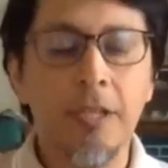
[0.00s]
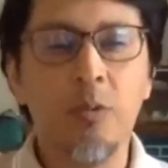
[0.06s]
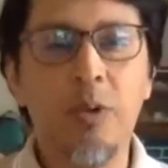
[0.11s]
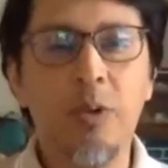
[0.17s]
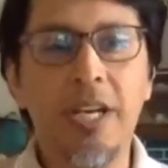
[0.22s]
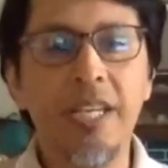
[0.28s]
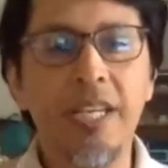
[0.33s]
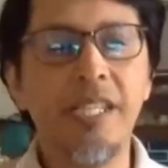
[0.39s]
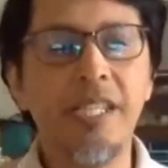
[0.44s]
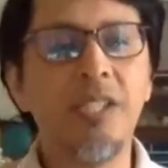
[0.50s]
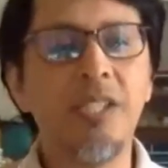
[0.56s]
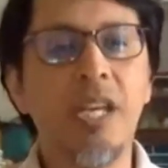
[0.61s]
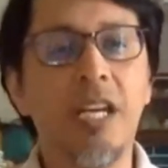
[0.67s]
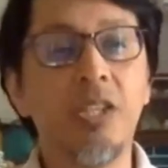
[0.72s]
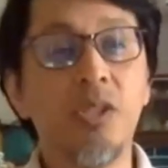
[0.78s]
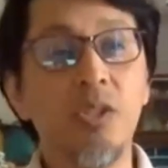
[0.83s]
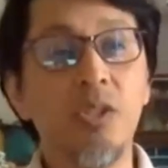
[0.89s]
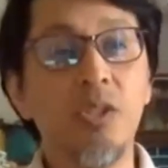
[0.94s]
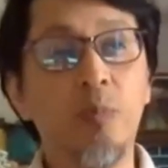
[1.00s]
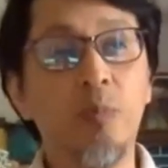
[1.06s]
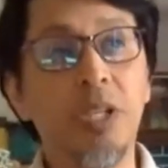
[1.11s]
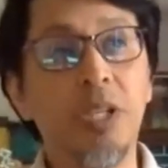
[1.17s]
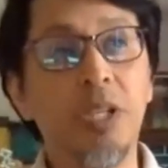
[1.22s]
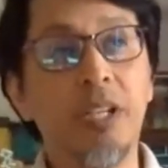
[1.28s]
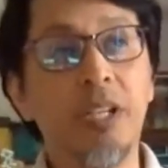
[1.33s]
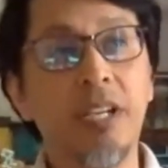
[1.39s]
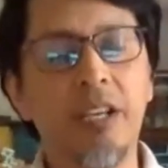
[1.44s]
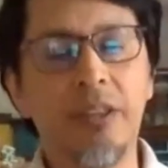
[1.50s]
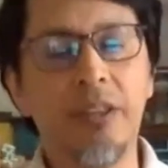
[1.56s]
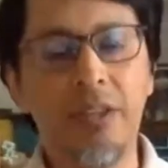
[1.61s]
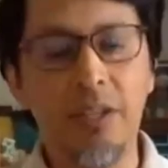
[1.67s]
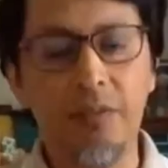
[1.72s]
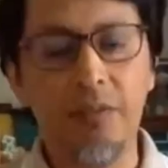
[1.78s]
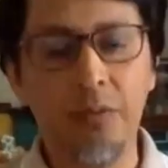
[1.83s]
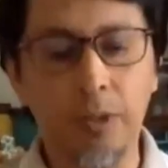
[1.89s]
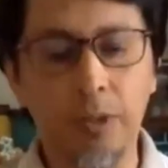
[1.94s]
Why is it a super
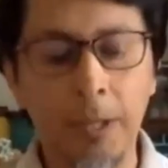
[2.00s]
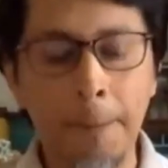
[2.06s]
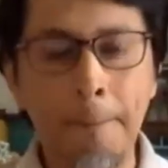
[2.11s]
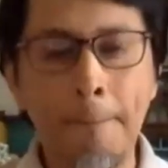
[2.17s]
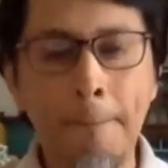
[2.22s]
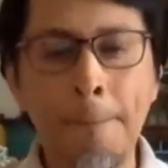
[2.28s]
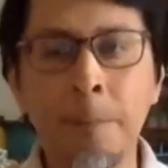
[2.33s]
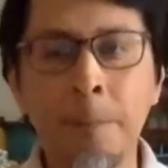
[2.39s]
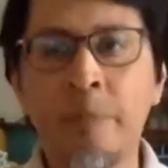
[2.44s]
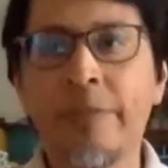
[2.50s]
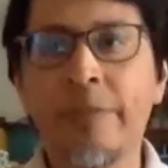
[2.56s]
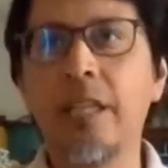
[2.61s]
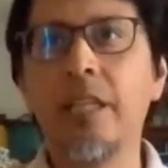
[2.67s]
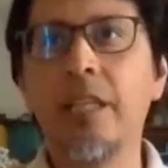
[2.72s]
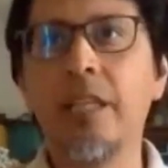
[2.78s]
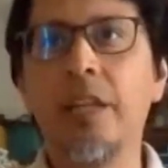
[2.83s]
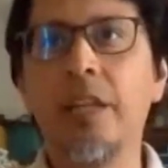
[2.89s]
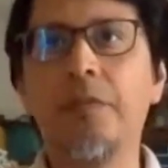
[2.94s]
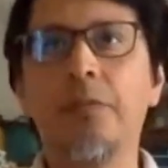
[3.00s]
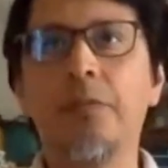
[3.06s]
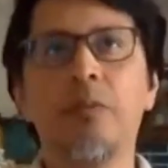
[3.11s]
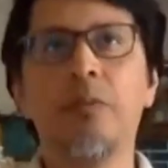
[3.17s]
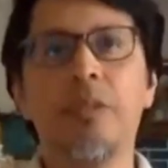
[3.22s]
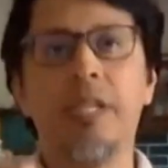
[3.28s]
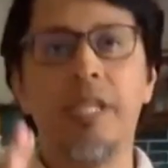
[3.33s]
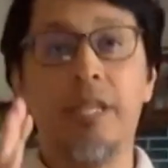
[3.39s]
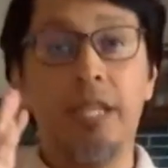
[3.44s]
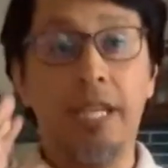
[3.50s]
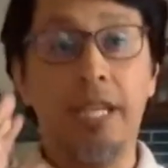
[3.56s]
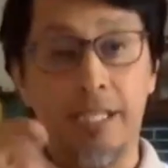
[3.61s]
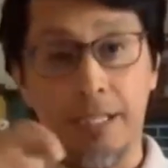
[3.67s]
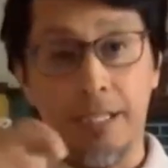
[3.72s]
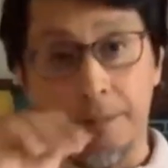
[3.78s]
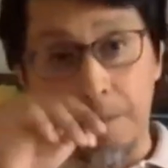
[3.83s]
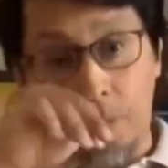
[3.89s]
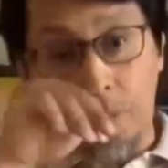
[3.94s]
healthy food? And they found the
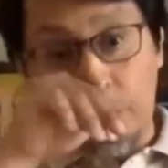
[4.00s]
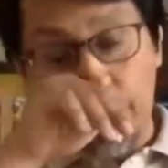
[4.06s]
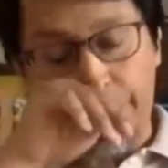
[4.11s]
next.